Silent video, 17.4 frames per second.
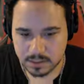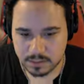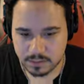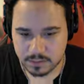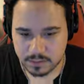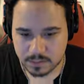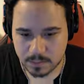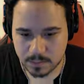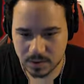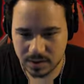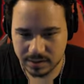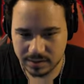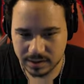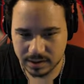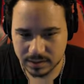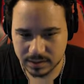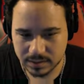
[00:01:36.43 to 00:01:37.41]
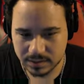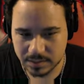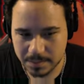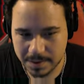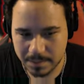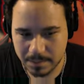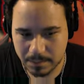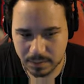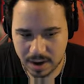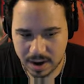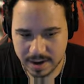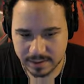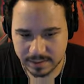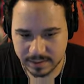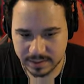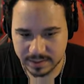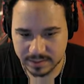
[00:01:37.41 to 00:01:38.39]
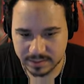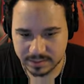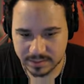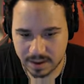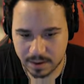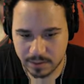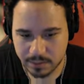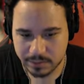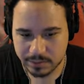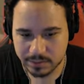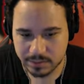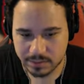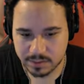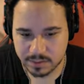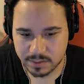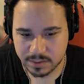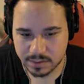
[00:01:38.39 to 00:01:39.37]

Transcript: For some reason, it looks a bit brighter in this house.